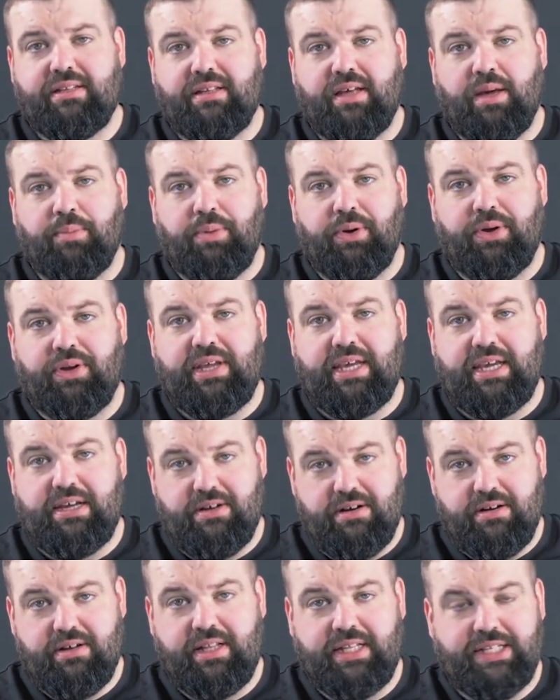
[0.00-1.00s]
about
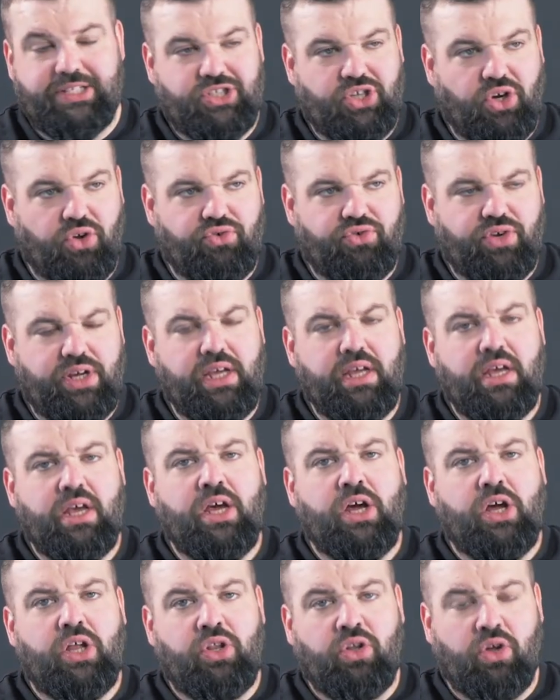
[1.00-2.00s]
here in this country.
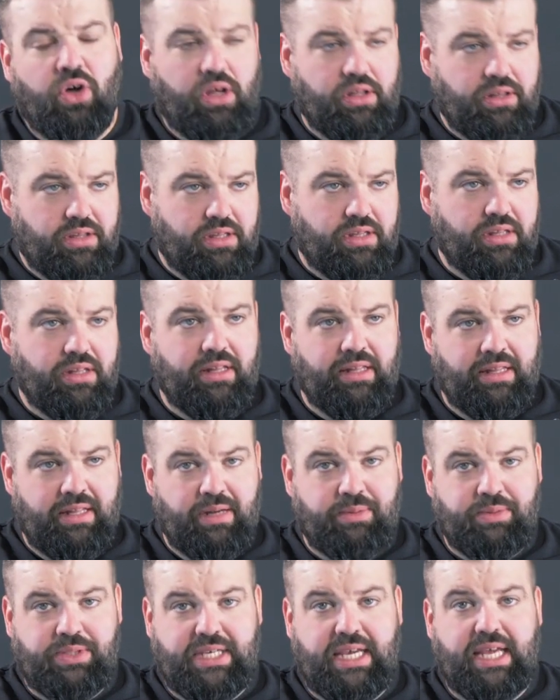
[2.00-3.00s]
Not
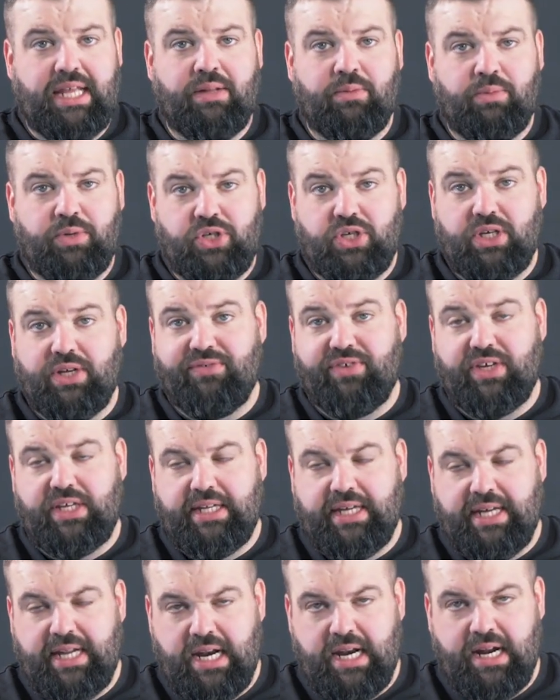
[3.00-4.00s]
that I'm saying we should have a
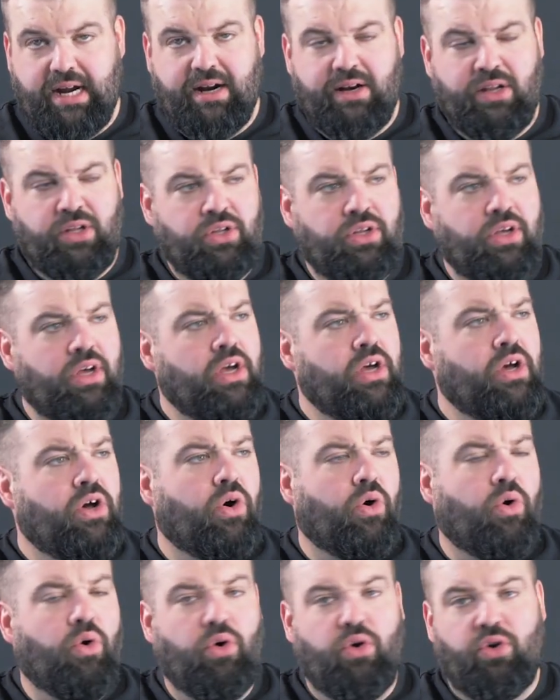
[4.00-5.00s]
united Ireland
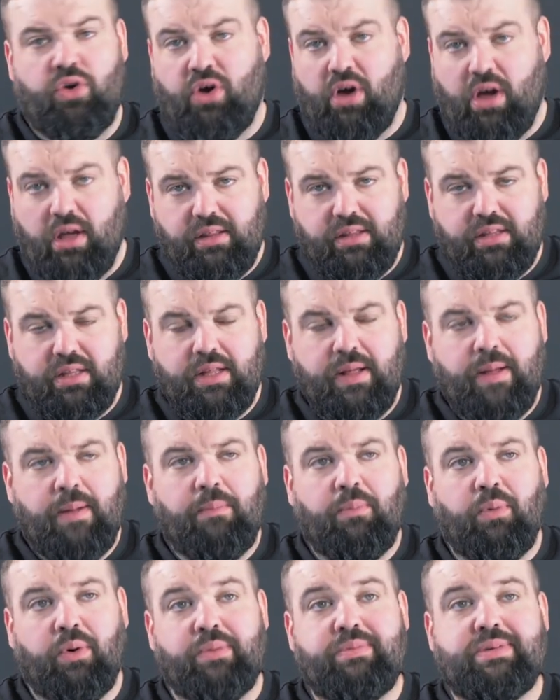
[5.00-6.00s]
or not,
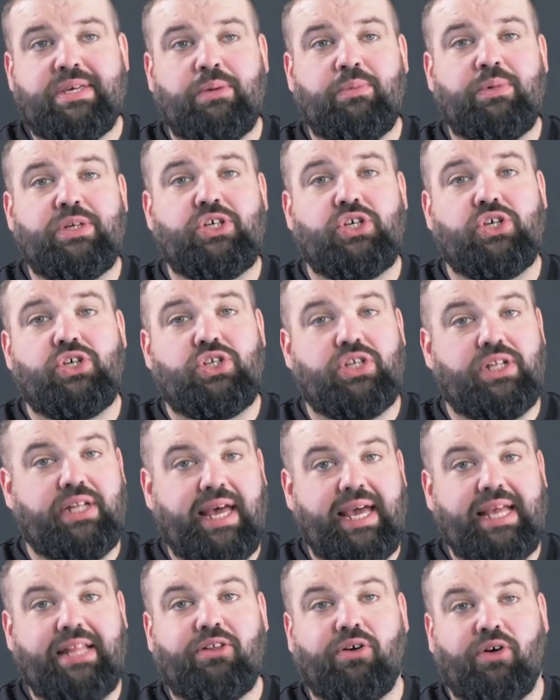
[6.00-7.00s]
but I'm saying we should
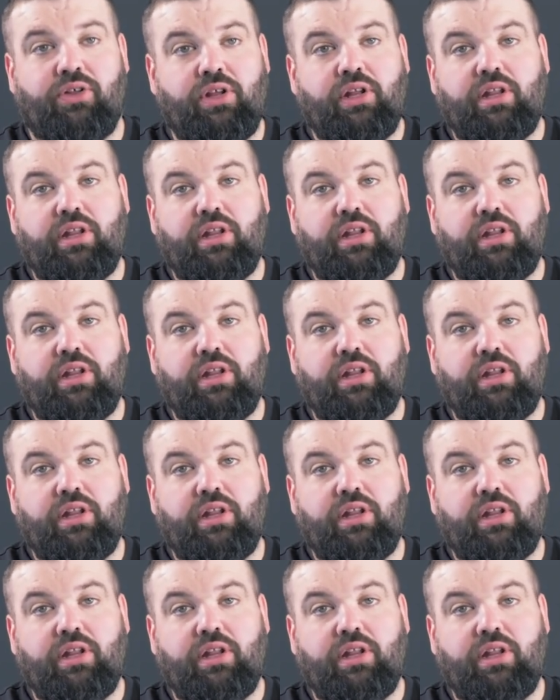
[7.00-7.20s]
unite on